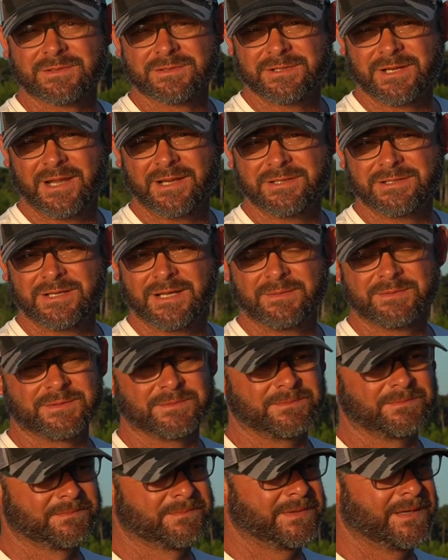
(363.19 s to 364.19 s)
and changing up
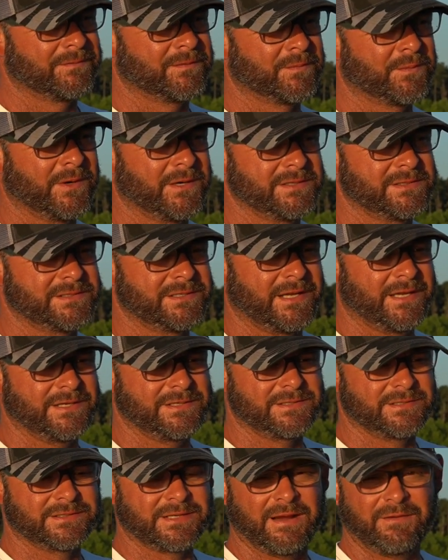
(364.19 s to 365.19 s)
some different
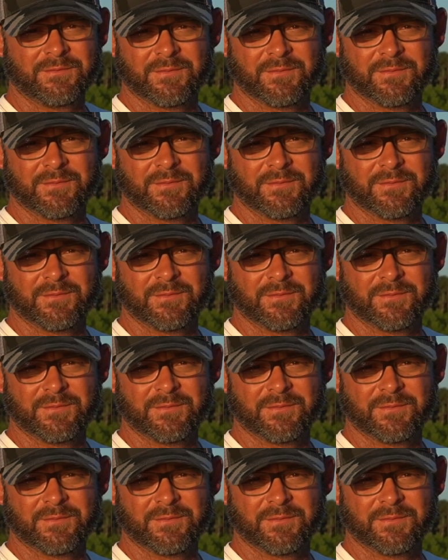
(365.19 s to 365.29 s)
presentations there.